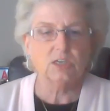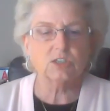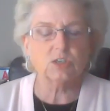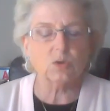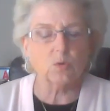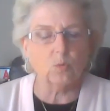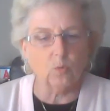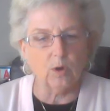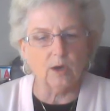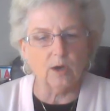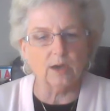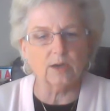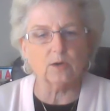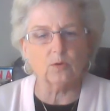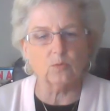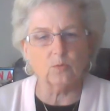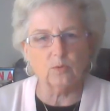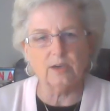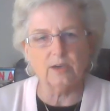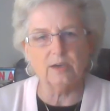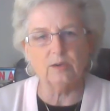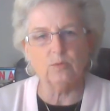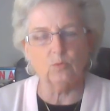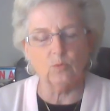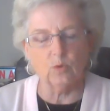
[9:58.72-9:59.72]
So
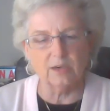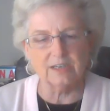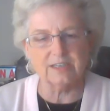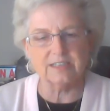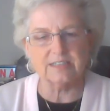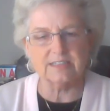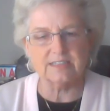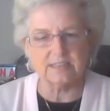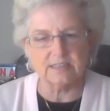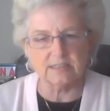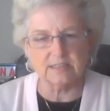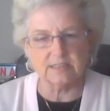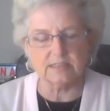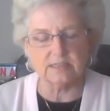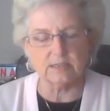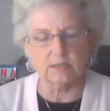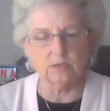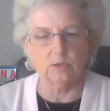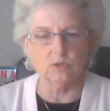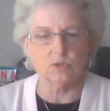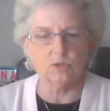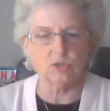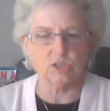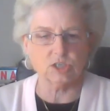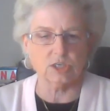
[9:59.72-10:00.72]
what is the
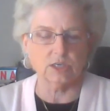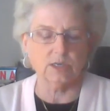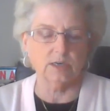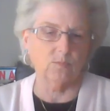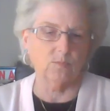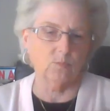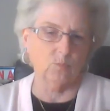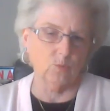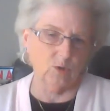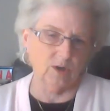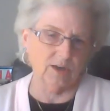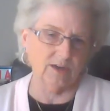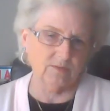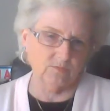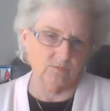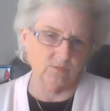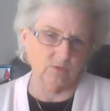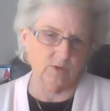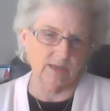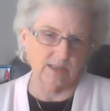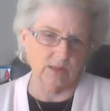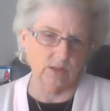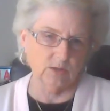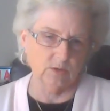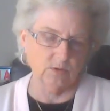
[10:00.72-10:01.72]
solution and what have
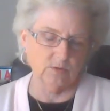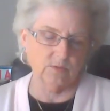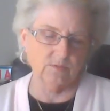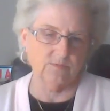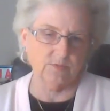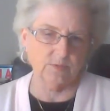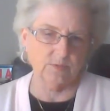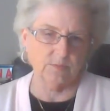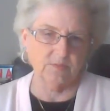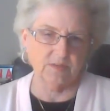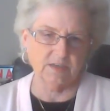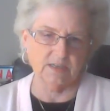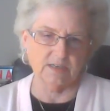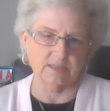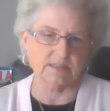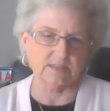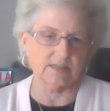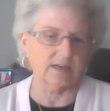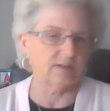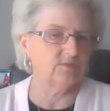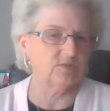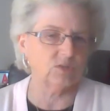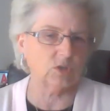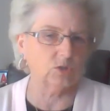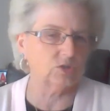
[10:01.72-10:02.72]
we learned from this?
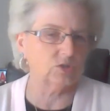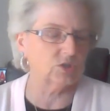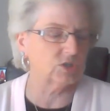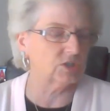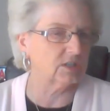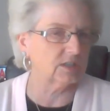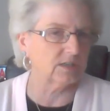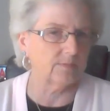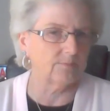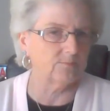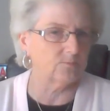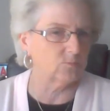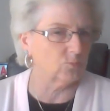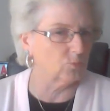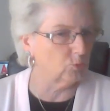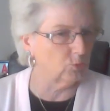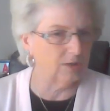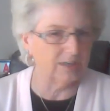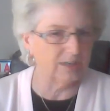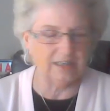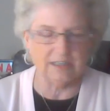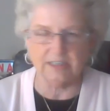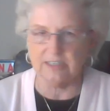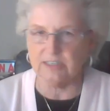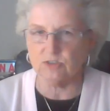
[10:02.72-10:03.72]
I've told you some
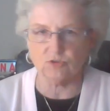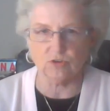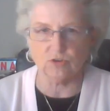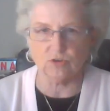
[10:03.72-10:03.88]
really